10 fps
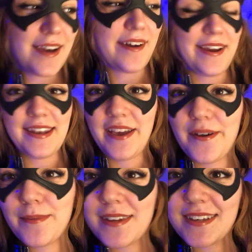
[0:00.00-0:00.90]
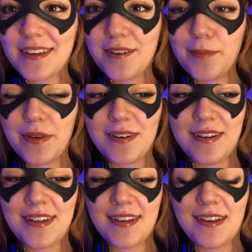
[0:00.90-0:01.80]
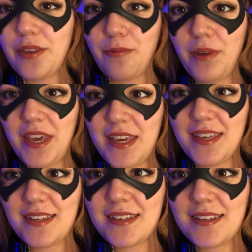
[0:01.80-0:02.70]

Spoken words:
Alright, now I'm gonna go put on the wig.